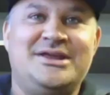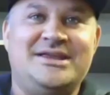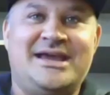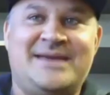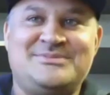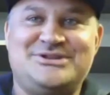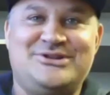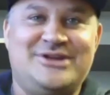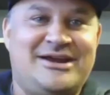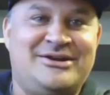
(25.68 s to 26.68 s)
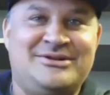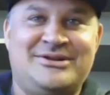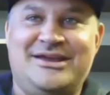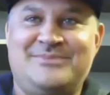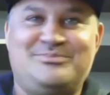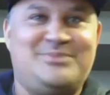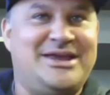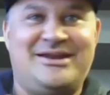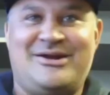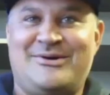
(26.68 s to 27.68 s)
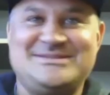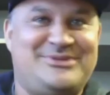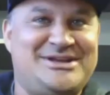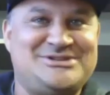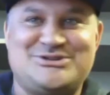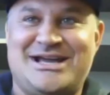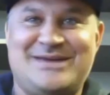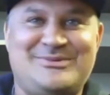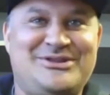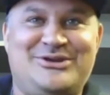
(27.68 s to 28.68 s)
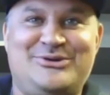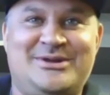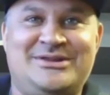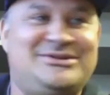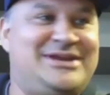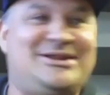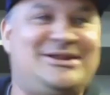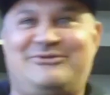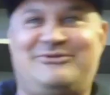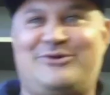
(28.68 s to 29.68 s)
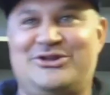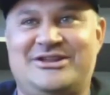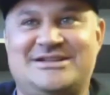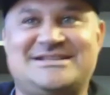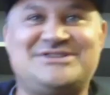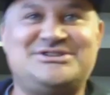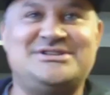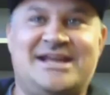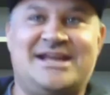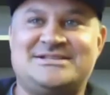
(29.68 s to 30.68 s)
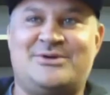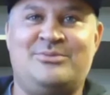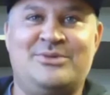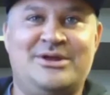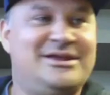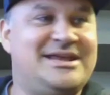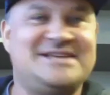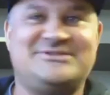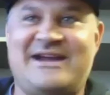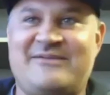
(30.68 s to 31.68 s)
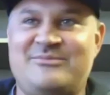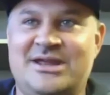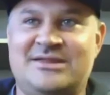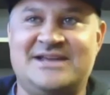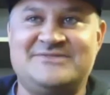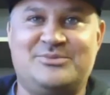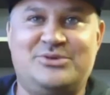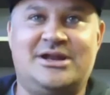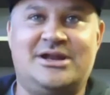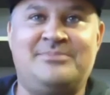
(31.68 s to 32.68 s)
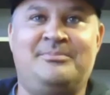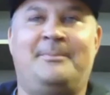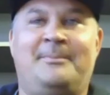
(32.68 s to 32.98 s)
Yeah, absolutely, Aaron. Again, always a pleasure talking with you, and yeah, I look forward to the discussion today. So thanks for having me, and thanks for putting it on.